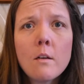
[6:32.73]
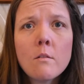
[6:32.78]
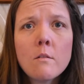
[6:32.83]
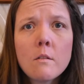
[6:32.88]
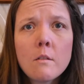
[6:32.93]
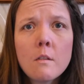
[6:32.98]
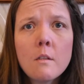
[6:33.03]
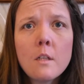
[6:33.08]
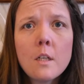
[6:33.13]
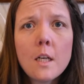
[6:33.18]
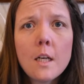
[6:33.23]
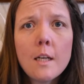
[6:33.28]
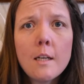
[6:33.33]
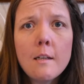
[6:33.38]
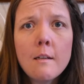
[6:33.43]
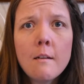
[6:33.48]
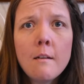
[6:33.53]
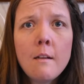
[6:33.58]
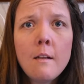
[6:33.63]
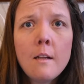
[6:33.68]
on Sunday,
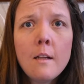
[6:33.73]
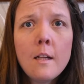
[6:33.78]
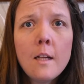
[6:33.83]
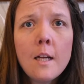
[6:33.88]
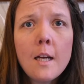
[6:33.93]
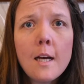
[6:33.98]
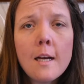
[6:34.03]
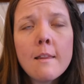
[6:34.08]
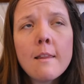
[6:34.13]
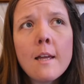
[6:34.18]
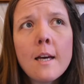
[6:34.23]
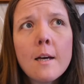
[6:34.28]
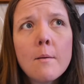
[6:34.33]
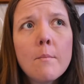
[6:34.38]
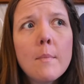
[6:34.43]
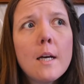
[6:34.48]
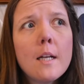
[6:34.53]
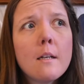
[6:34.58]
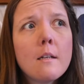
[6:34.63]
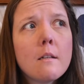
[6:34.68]
and that
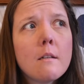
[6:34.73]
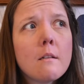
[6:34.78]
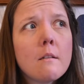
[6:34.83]
meant